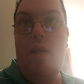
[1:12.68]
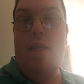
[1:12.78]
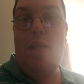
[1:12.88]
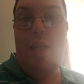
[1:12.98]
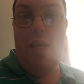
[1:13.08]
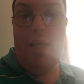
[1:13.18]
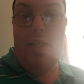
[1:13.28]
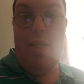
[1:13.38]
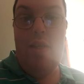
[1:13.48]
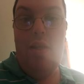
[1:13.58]

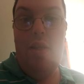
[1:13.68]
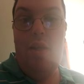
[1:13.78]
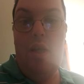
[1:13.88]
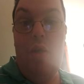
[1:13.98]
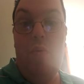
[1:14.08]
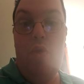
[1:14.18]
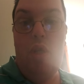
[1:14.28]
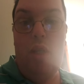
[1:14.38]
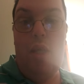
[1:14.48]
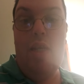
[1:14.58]
tonight, would you
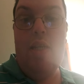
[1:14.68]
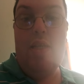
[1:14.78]
like to